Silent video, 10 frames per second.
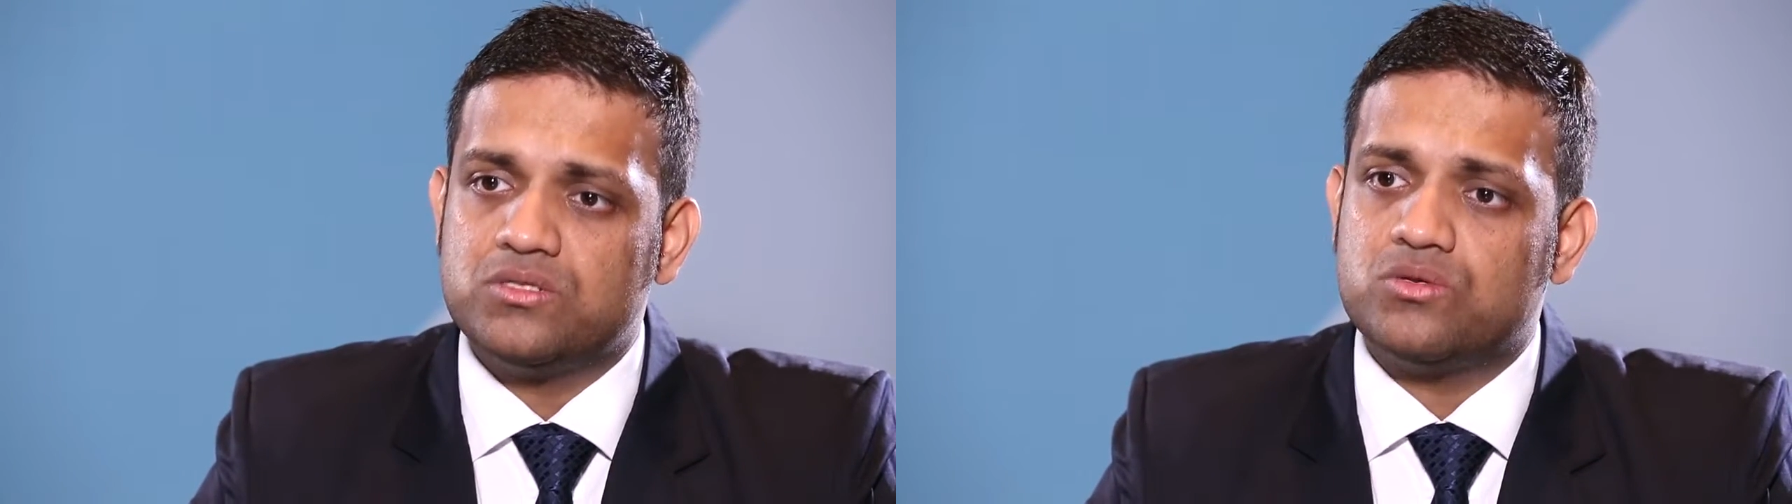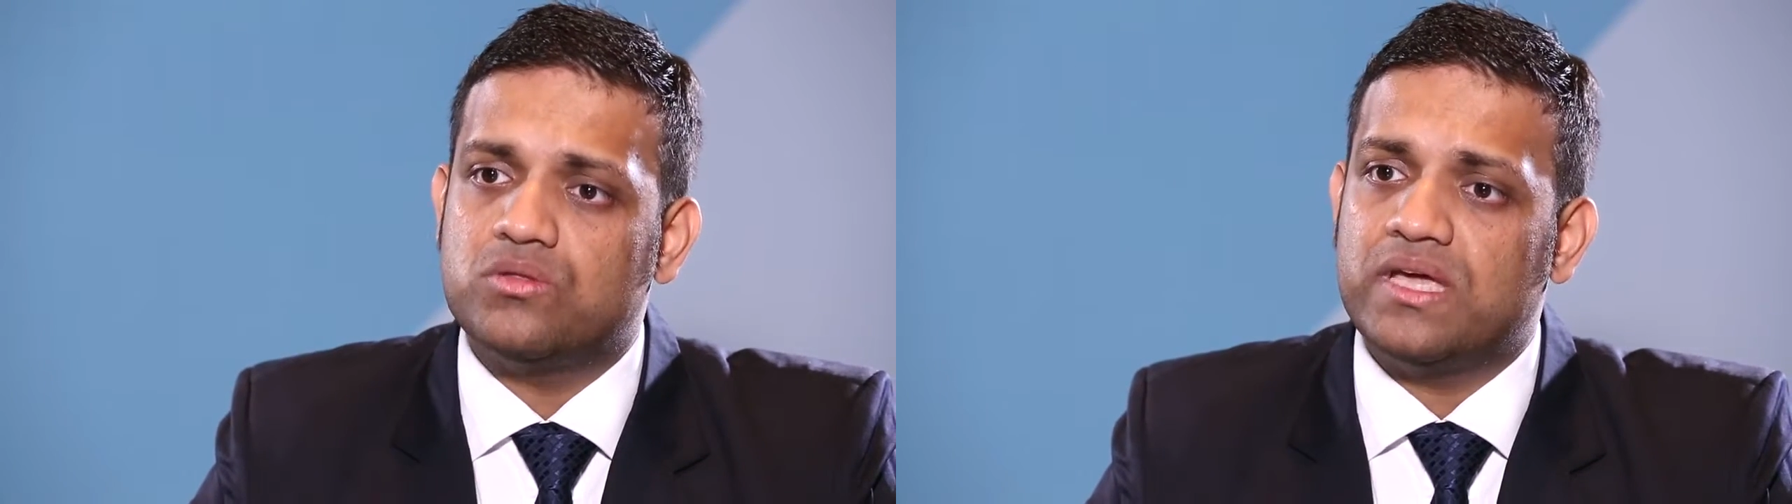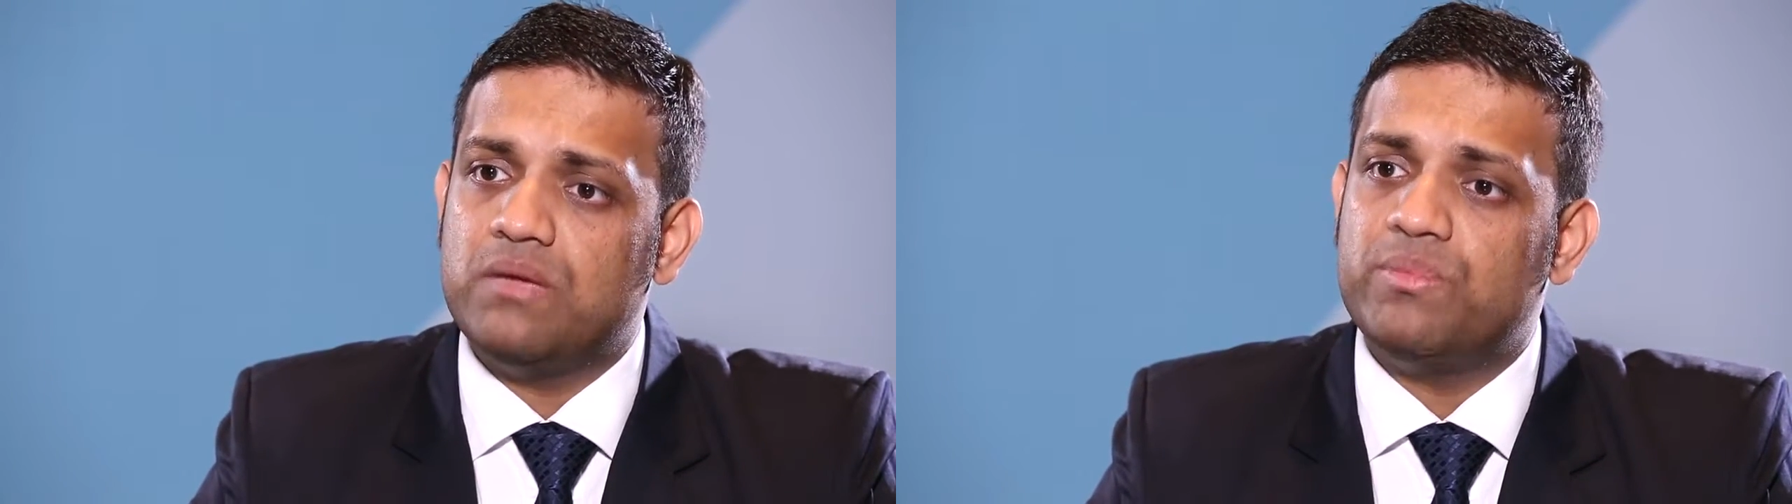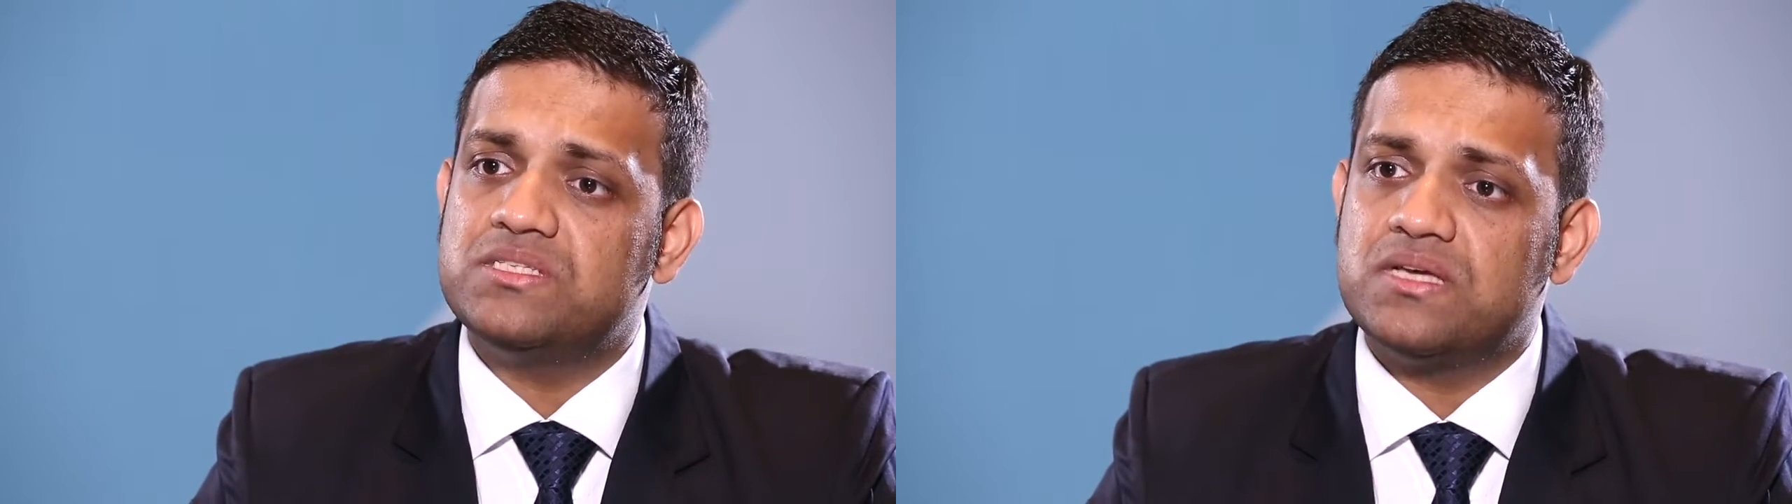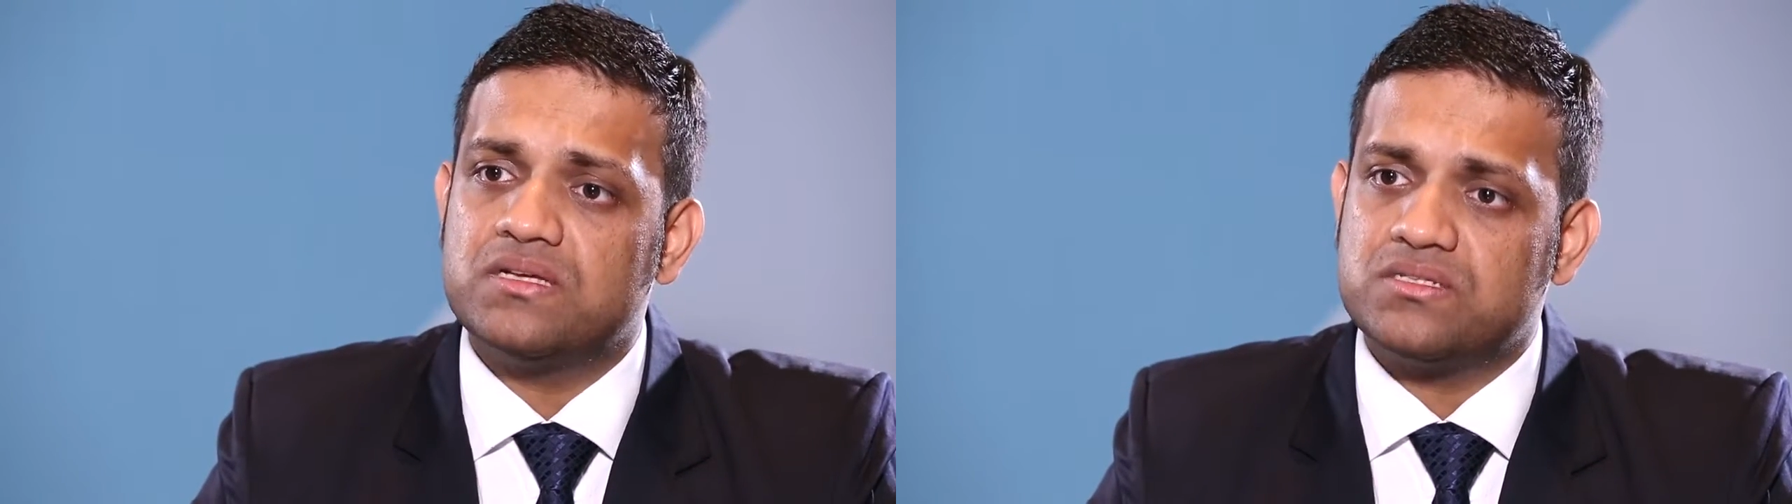So the
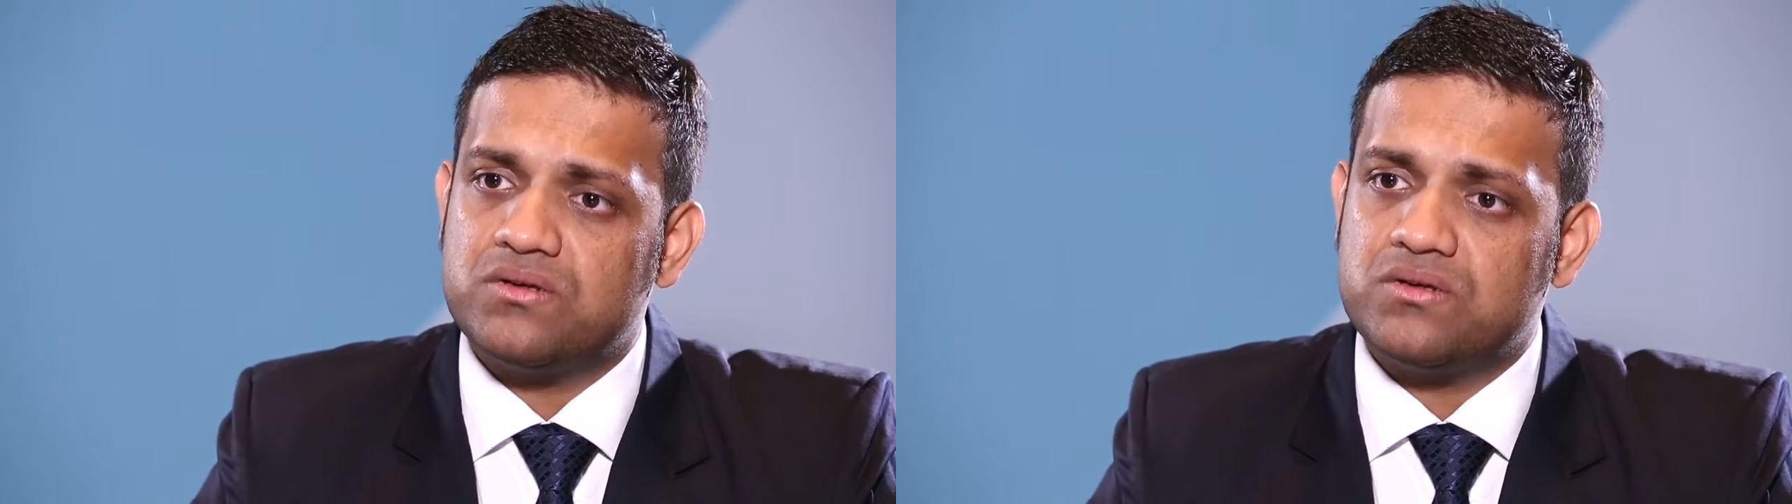EPC